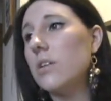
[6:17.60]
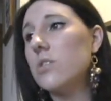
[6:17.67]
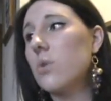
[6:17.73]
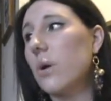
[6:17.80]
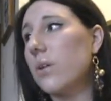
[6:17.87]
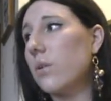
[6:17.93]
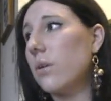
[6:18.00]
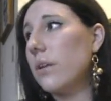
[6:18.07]

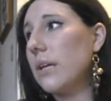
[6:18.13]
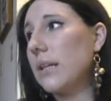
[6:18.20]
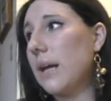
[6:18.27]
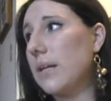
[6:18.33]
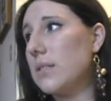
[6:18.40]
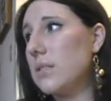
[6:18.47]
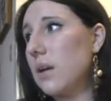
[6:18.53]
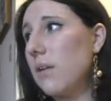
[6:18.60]
So I don't like
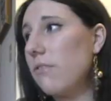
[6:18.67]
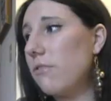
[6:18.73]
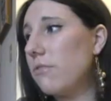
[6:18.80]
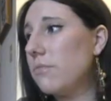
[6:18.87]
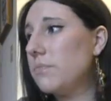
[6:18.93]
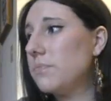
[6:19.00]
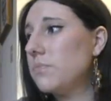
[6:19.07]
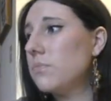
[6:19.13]
that stuff.
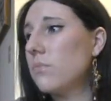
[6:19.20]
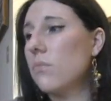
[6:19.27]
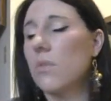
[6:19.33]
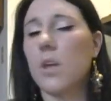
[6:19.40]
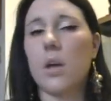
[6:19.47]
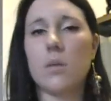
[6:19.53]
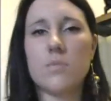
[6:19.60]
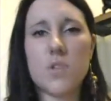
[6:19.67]

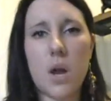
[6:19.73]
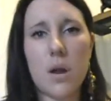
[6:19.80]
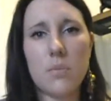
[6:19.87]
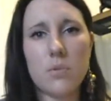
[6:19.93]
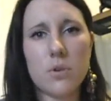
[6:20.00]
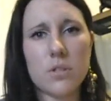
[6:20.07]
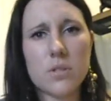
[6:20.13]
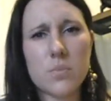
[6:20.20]
I'm sorry,
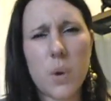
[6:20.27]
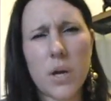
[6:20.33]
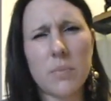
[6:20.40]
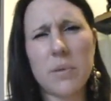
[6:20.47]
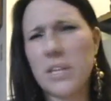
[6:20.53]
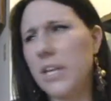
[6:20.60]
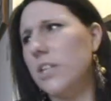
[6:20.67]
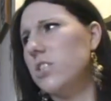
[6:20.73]
I'm doing some
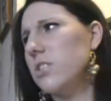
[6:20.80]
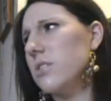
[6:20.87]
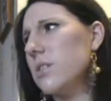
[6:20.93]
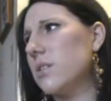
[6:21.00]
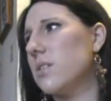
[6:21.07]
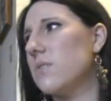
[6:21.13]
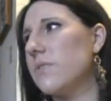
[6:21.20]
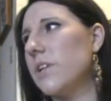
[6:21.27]
recommendations
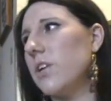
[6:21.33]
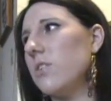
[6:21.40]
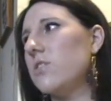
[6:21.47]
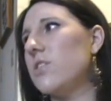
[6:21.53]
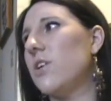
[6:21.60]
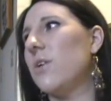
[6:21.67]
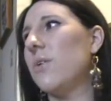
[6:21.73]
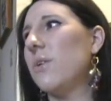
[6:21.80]
on this video
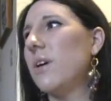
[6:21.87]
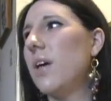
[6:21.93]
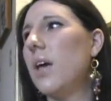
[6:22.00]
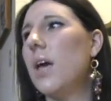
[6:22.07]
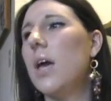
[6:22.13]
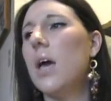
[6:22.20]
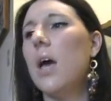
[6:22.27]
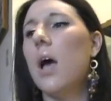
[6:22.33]
too.
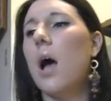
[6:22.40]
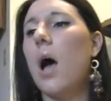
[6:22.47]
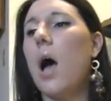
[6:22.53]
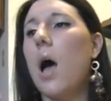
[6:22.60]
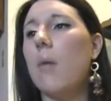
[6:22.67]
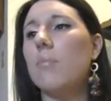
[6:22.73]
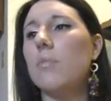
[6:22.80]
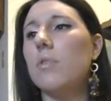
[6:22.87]

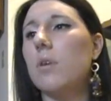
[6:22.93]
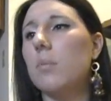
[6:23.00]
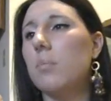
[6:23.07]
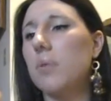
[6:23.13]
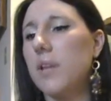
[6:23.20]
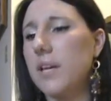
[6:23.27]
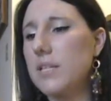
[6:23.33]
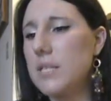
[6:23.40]
The
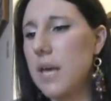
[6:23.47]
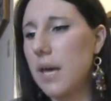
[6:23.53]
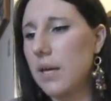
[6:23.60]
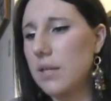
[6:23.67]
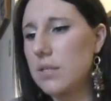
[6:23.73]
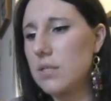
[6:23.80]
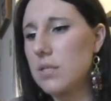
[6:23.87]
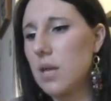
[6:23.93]

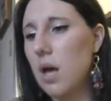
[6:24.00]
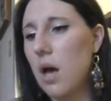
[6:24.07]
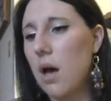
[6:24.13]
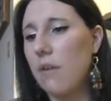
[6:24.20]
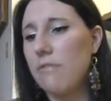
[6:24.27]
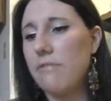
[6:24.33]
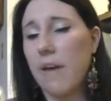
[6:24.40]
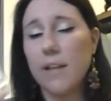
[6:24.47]
Playtex
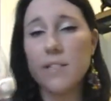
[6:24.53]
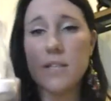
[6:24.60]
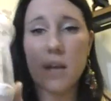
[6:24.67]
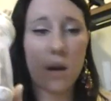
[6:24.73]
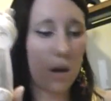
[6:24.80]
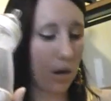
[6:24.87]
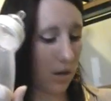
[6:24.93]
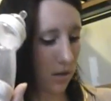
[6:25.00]
vent
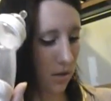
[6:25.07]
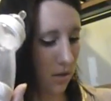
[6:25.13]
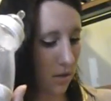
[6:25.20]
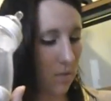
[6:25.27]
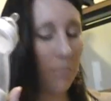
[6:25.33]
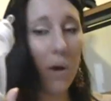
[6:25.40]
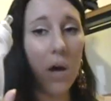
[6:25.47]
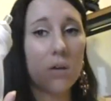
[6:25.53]
air
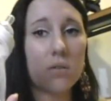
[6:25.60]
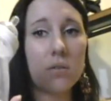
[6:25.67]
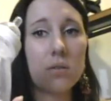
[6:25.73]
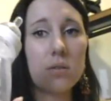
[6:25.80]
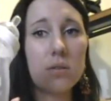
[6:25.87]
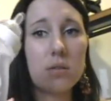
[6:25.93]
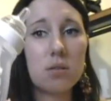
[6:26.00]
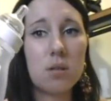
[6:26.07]

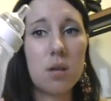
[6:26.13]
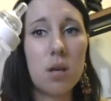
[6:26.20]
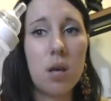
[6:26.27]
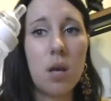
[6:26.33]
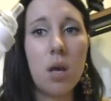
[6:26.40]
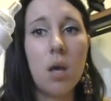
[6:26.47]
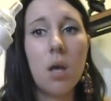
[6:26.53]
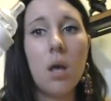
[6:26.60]
bottles
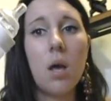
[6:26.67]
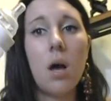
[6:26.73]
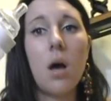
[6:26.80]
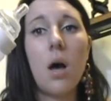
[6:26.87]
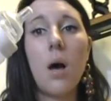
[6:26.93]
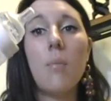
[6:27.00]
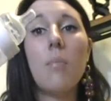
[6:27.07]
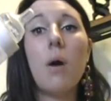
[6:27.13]

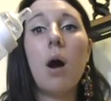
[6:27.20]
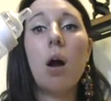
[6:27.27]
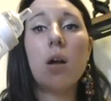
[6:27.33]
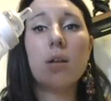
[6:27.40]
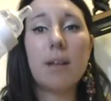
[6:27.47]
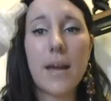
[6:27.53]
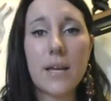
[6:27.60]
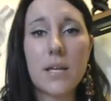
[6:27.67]

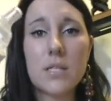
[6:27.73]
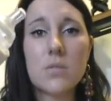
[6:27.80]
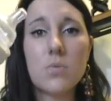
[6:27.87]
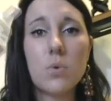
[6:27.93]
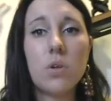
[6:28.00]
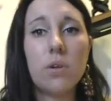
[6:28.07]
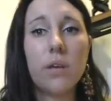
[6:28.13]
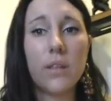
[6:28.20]
are nice
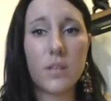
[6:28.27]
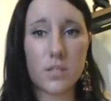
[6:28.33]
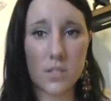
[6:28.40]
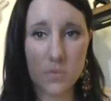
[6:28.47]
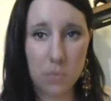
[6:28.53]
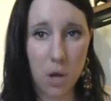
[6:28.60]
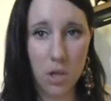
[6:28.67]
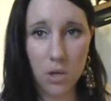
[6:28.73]
when you get the
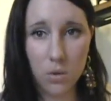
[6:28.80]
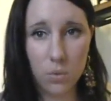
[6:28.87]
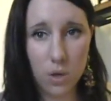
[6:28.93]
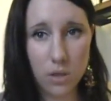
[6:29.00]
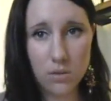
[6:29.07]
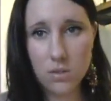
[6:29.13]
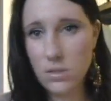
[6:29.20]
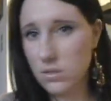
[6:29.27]
smaller
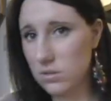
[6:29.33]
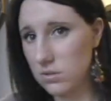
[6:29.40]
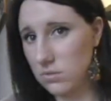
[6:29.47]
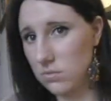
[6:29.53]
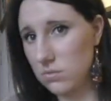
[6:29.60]
ones.